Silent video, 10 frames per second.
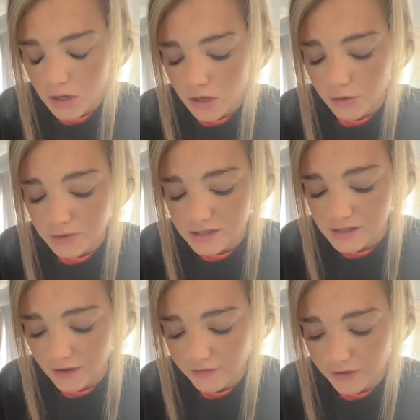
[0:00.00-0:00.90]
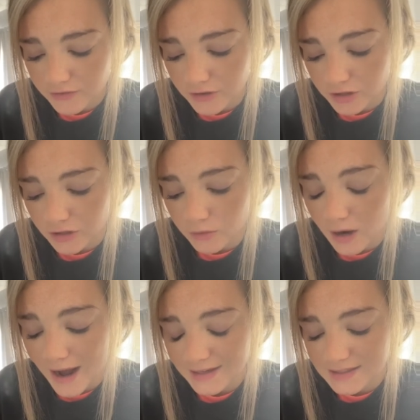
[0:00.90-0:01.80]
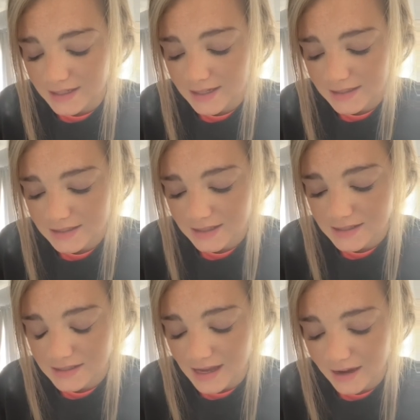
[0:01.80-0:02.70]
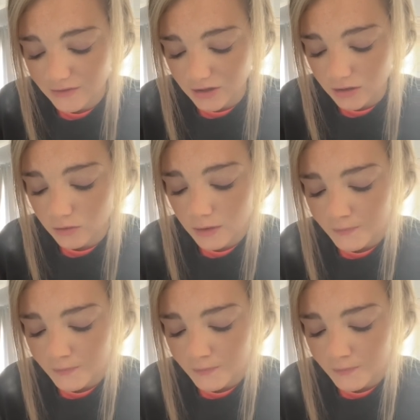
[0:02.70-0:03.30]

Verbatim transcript: who suffered for you. I did it to save you.